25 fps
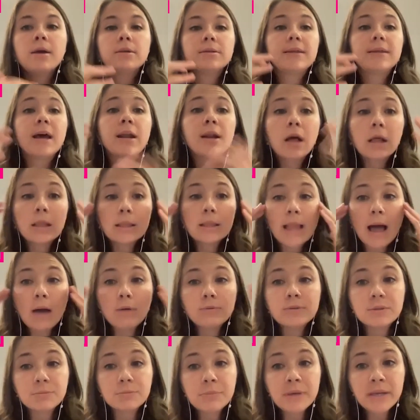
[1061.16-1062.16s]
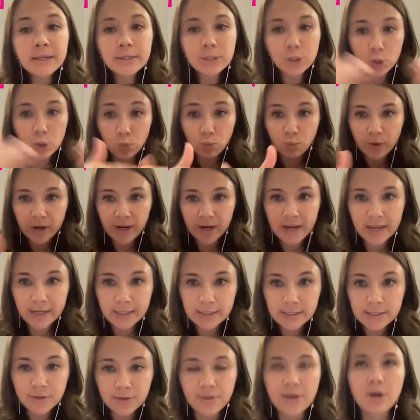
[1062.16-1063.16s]
that allows me to read
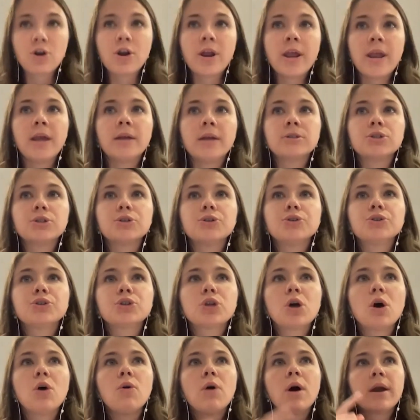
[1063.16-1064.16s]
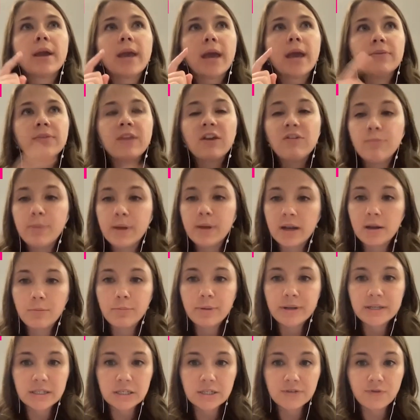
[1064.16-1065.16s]
into their answers. So again, they've been in
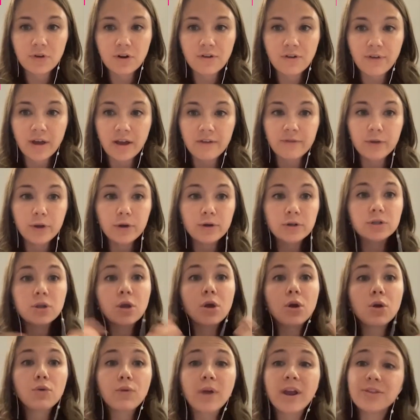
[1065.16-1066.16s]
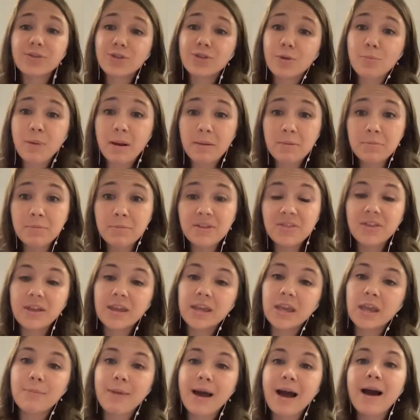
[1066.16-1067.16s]
business for 5 years. Great. They're probably
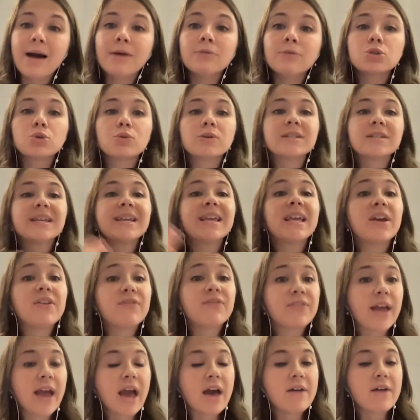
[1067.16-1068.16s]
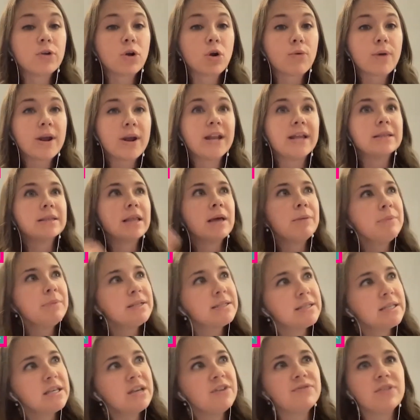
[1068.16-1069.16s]
thinking about outsourcing if they haven't already. Let me
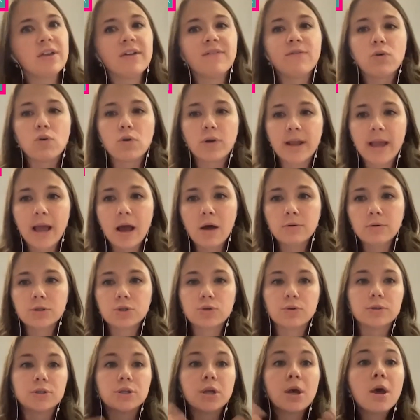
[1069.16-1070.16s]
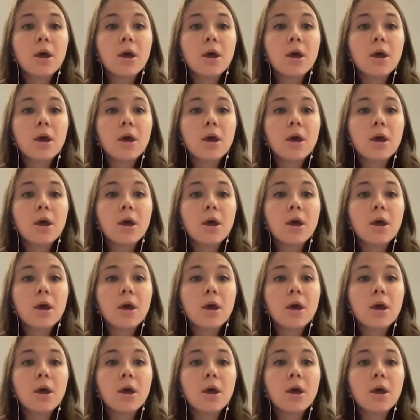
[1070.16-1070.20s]
see if they've already outsourced.